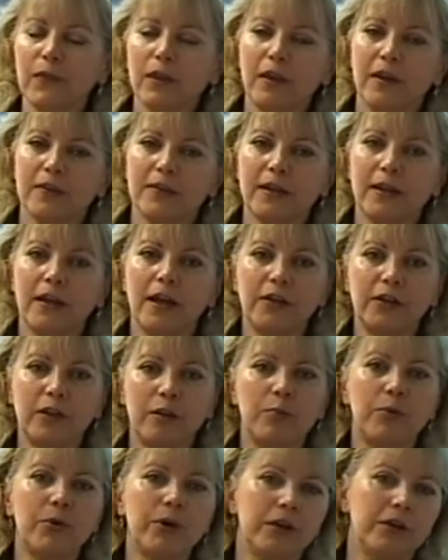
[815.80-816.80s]
as I got to the
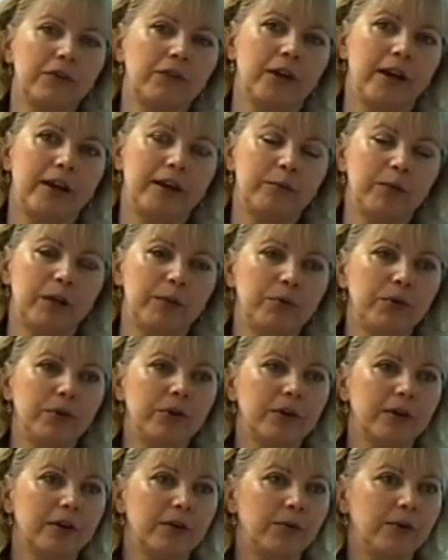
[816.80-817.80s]
point of writing my
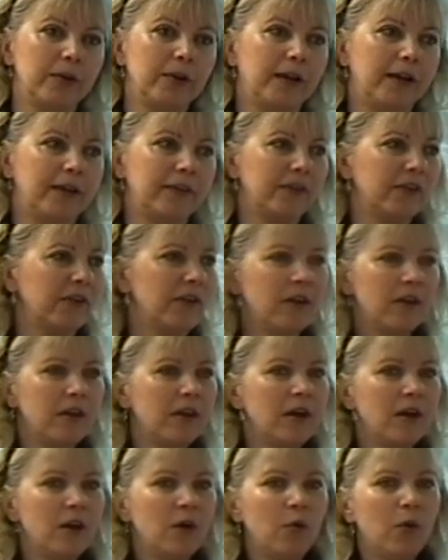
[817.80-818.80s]
book, I realized
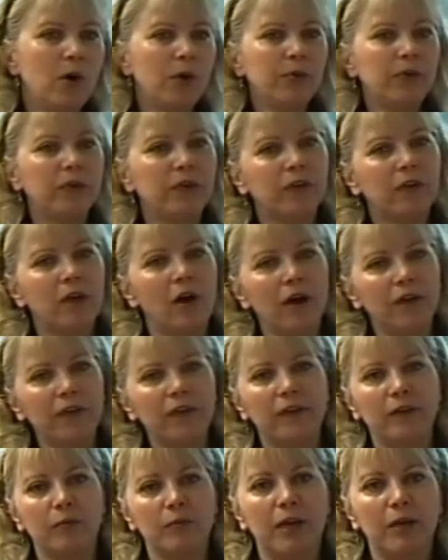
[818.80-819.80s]
what was
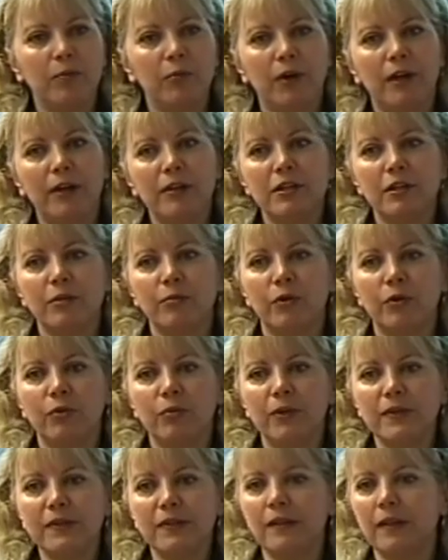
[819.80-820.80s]
causing my brain tumor
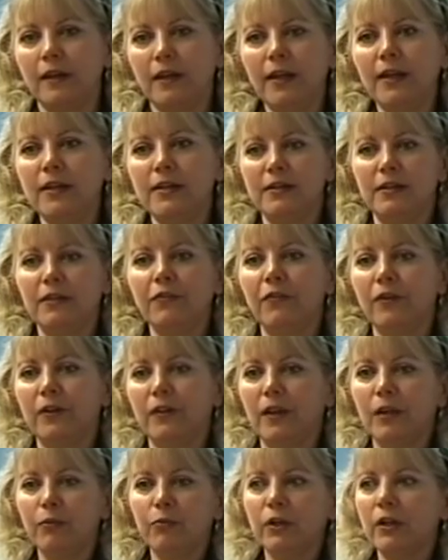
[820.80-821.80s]
wasn't any
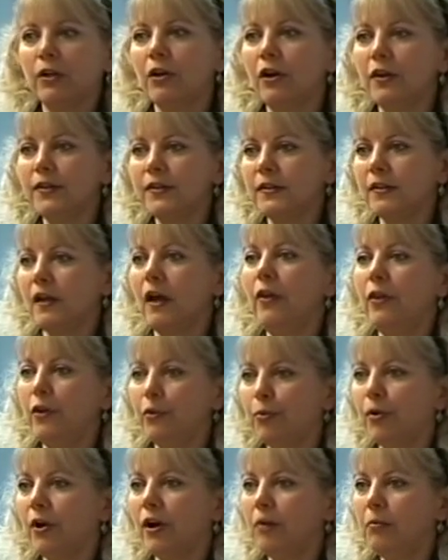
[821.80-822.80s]
different than what causes other
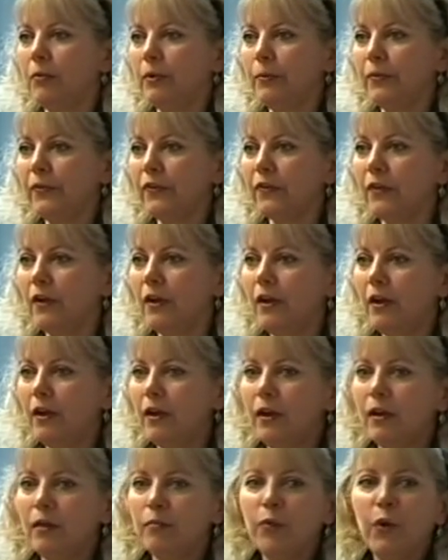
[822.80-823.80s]
problems,
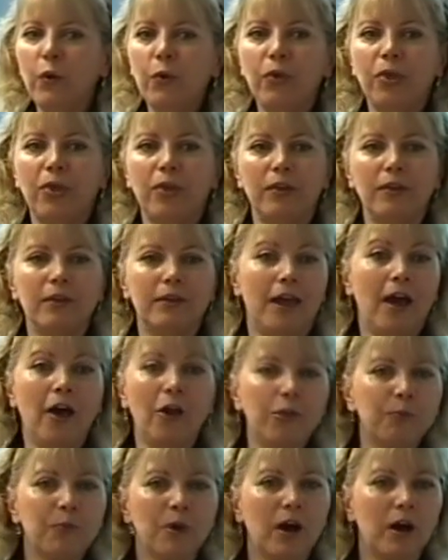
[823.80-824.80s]
both
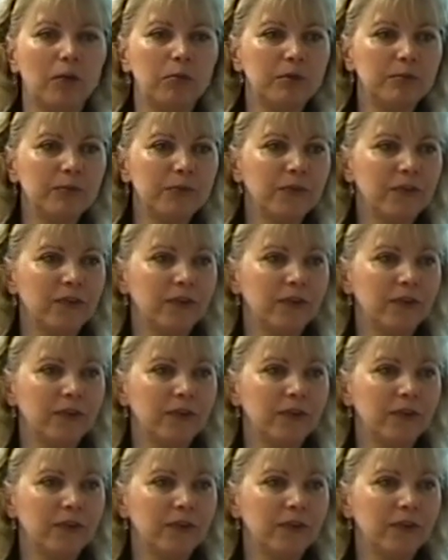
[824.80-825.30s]
health problems,